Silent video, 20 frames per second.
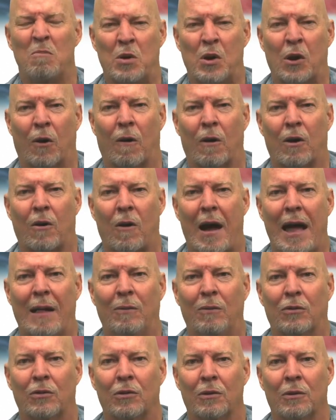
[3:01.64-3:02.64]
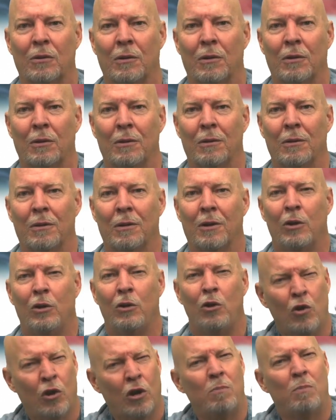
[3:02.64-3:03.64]
bureaucrats.
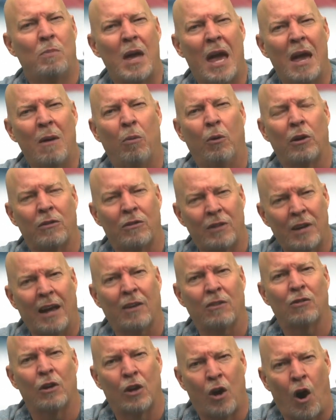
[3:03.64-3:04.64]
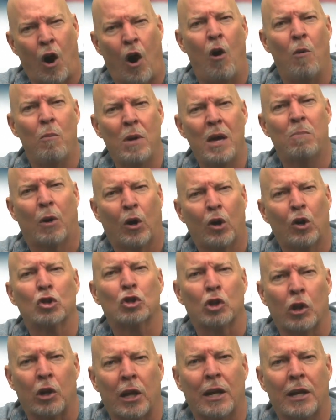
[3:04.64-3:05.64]
You could be able to text and call me
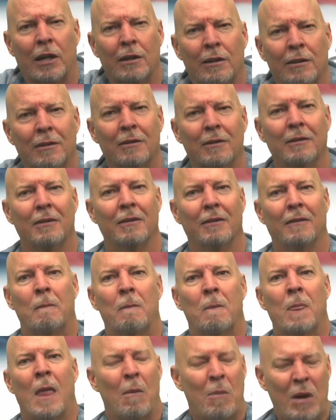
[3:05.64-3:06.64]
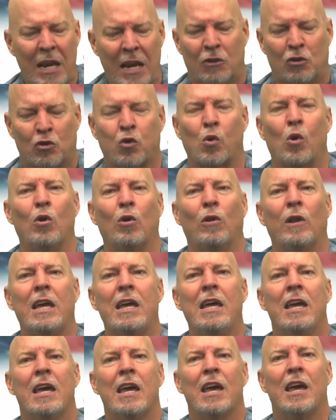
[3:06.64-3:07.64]
personally. I mean, it
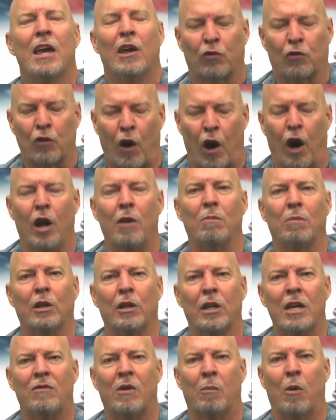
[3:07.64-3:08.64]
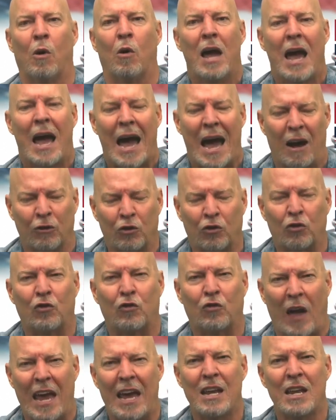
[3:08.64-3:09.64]
truly is unbelievable how
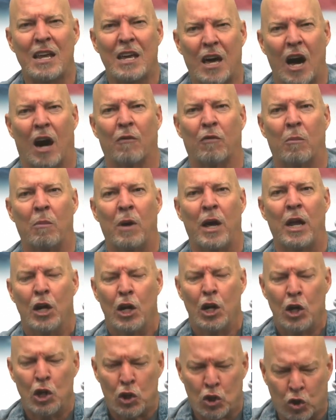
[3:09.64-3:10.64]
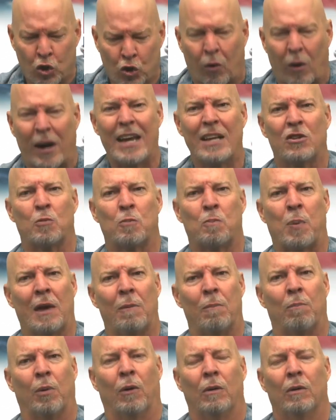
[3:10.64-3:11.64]
state government treats
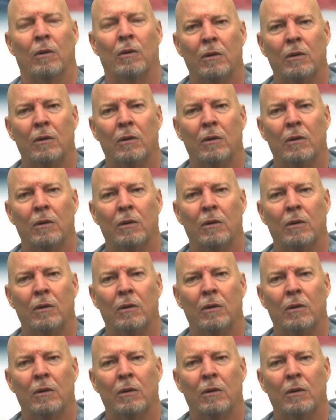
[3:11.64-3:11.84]
people,